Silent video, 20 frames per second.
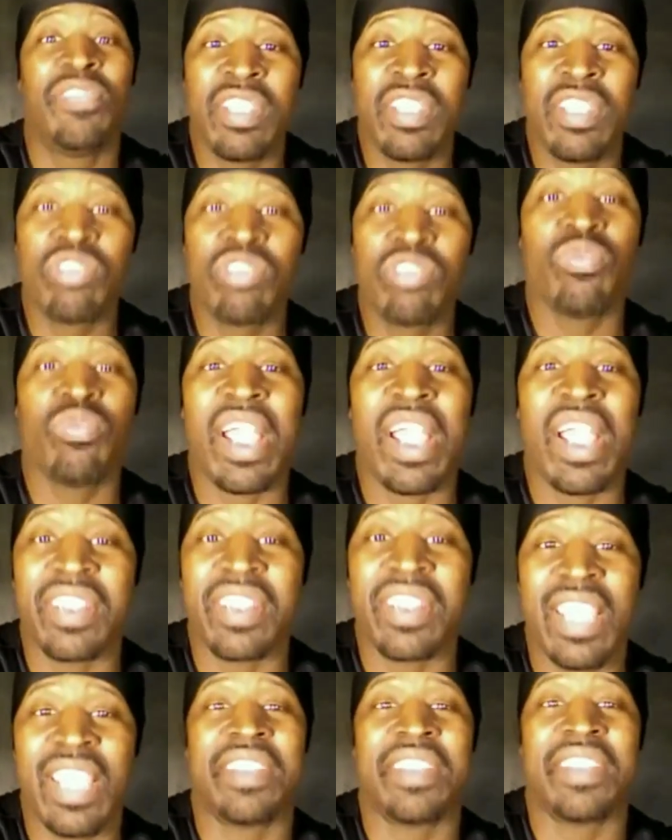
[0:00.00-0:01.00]
Did you
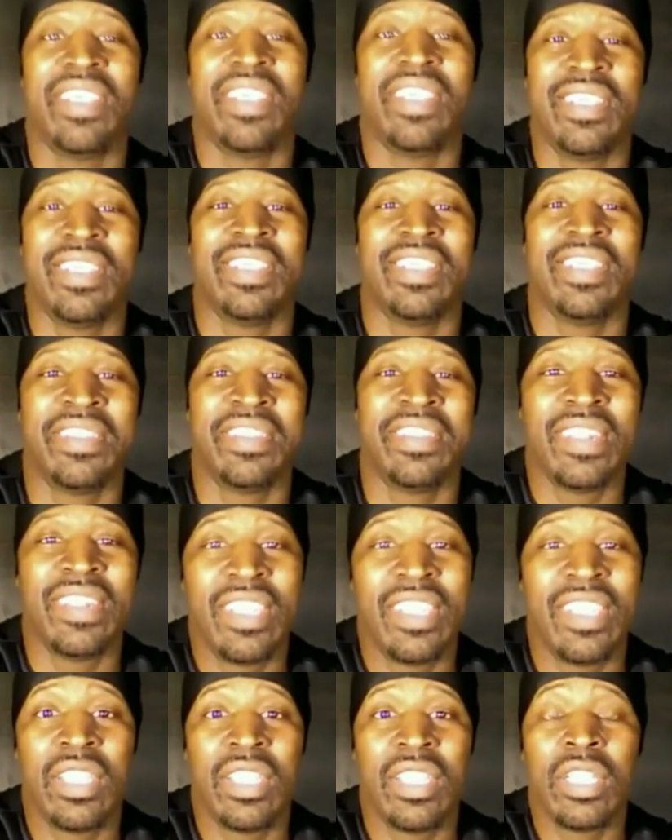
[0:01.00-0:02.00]
write a letter?
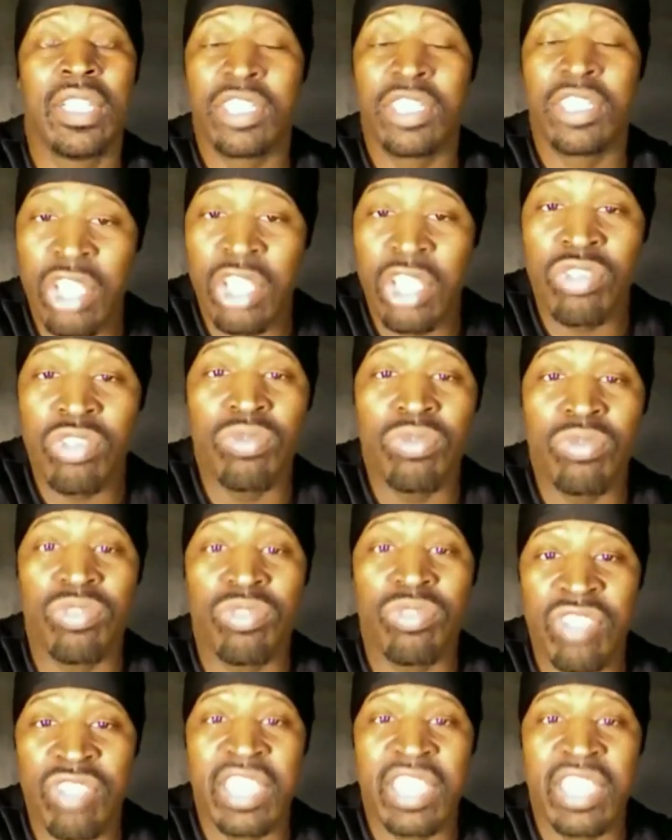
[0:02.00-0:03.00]
Did
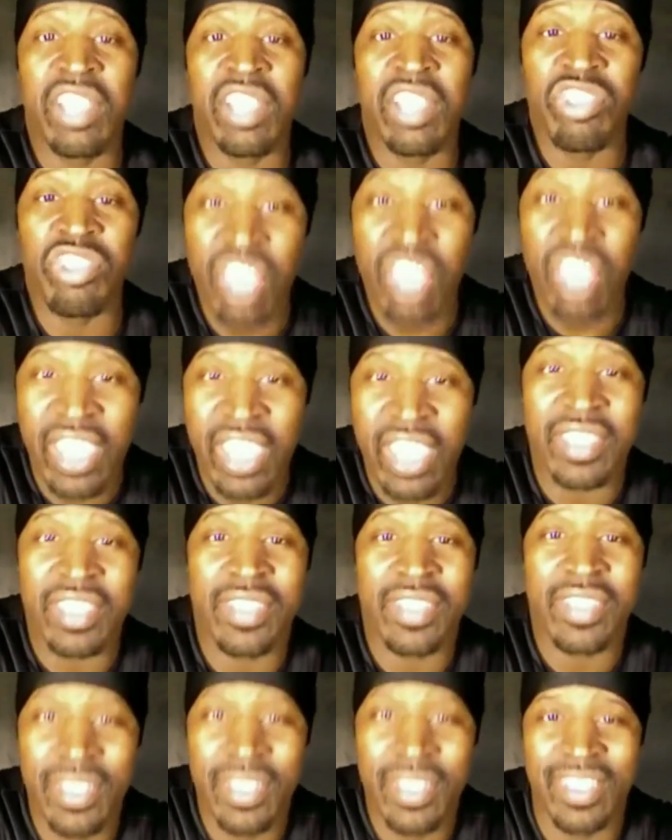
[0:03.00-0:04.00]
you send a
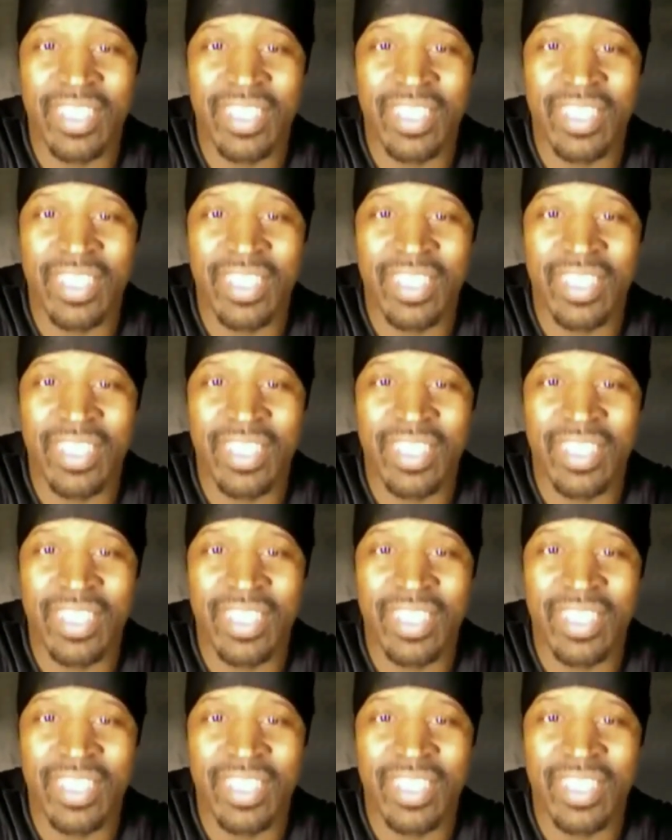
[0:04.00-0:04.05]
check?